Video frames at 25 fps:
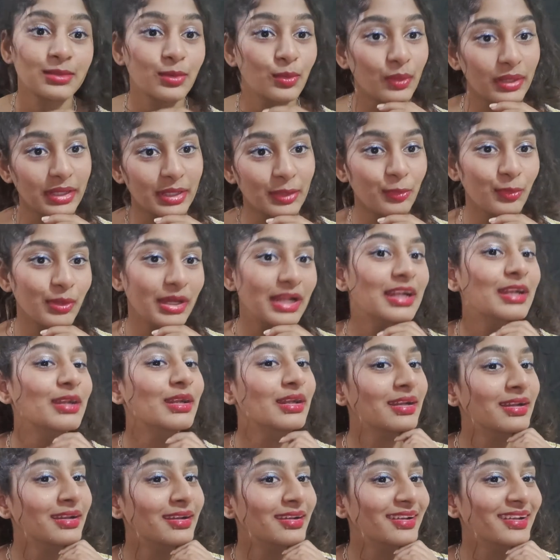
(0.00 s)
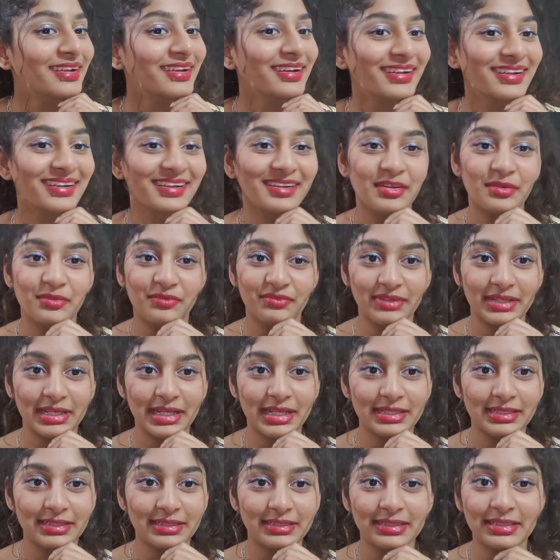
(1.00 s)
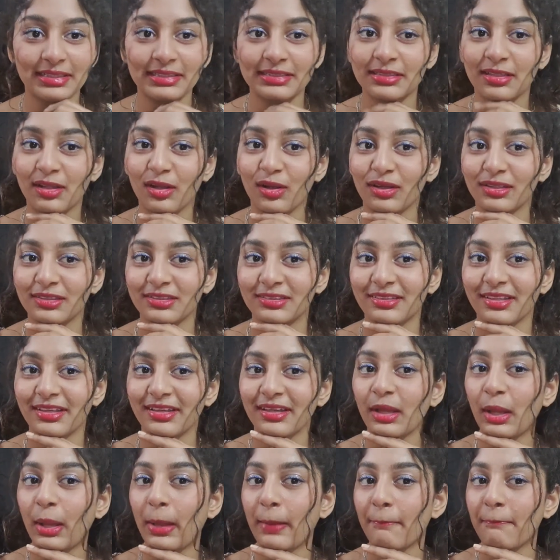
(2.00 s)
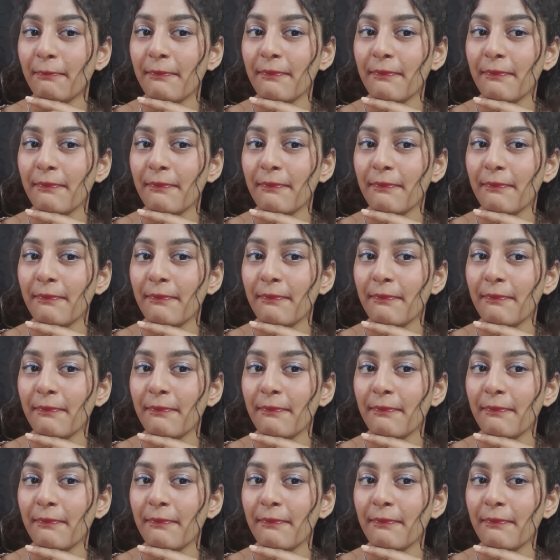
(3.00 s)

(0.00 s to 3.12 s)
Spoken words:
going well when I did this gloss thing.